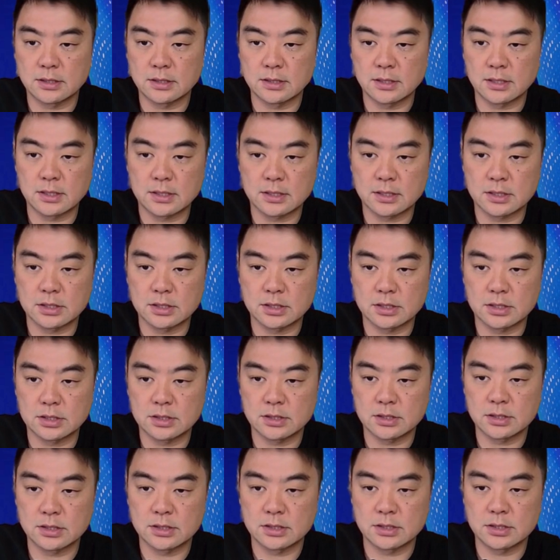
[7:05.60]

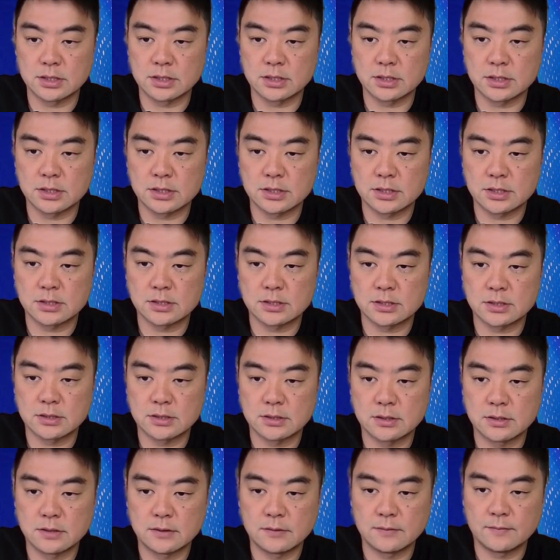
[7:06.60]
ArcGIS
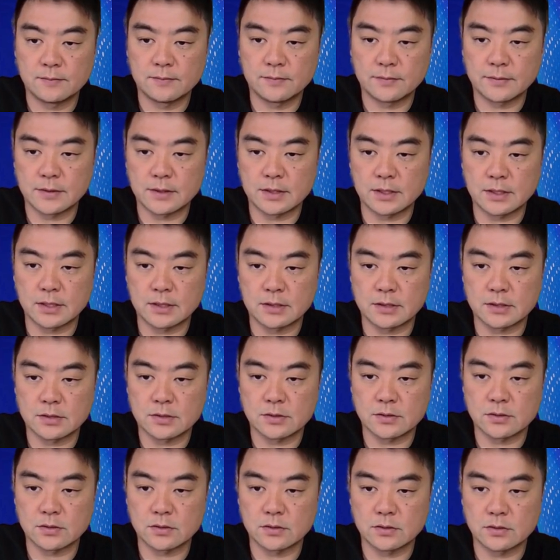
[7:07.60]
Data
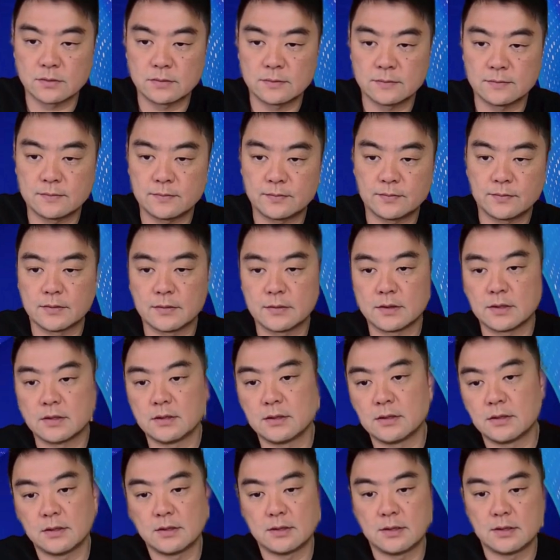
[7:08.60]
Store.
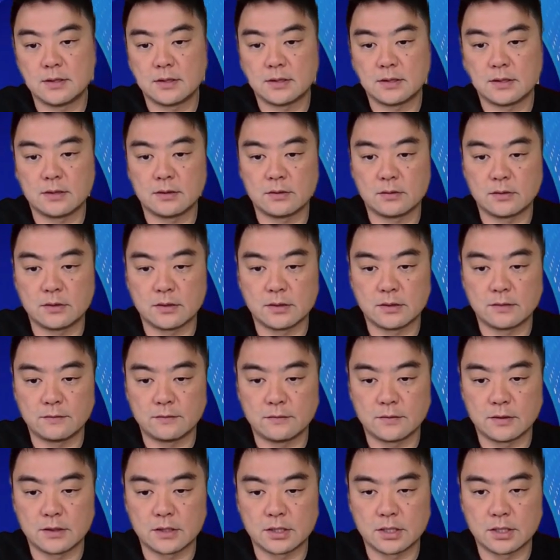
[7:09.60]
And we hit
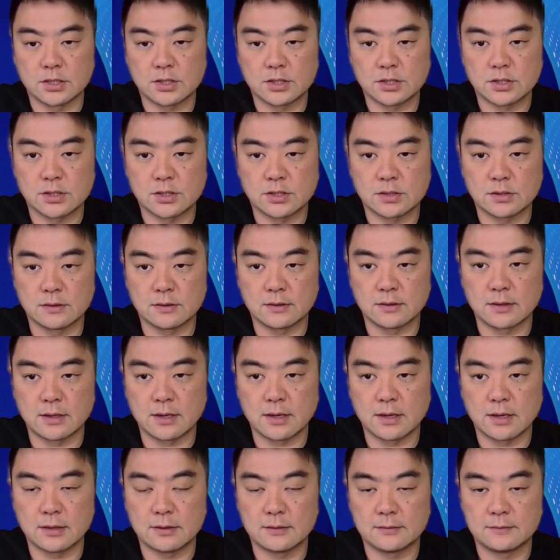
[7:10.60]
finish on
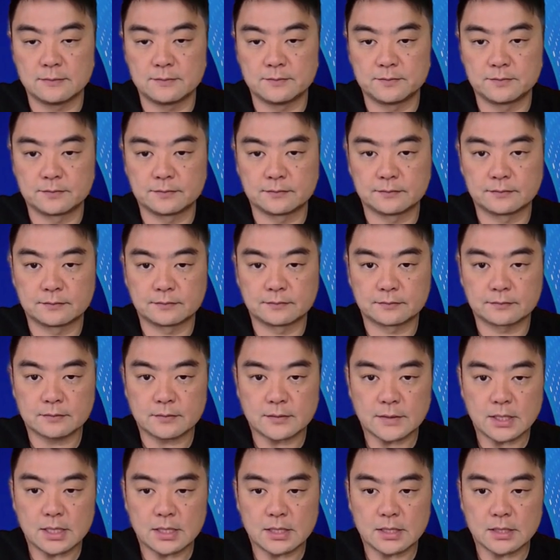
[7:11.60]
that.
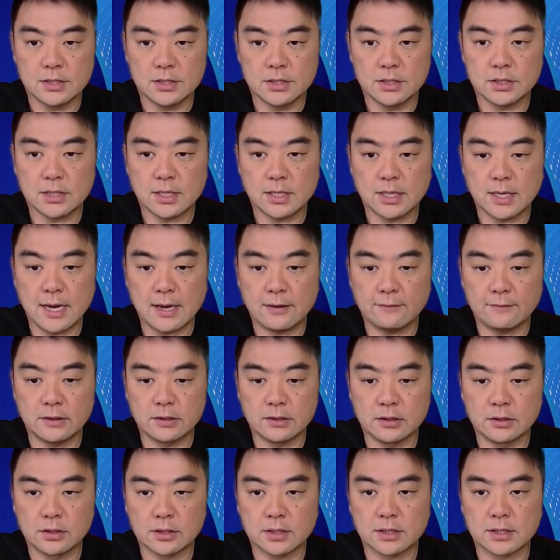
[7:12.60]
You can have a
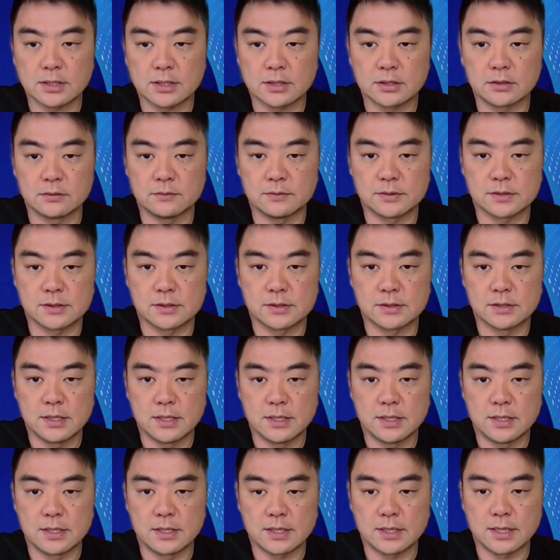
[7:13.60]
look. Oops.
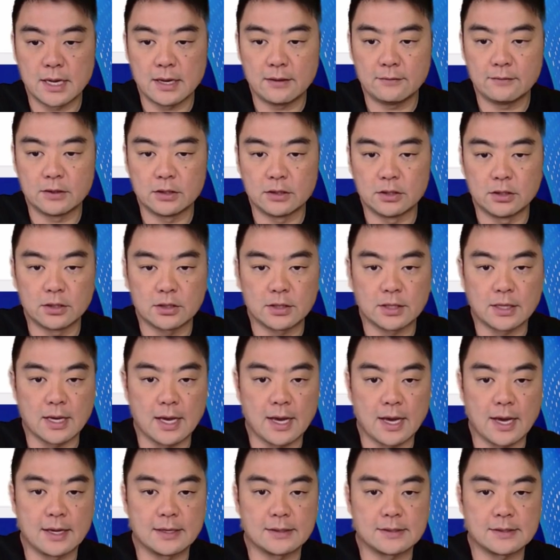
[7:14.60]
You can have a look
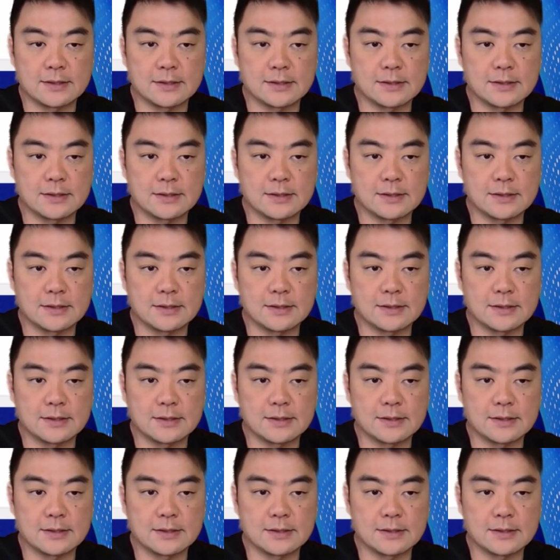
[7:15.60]
at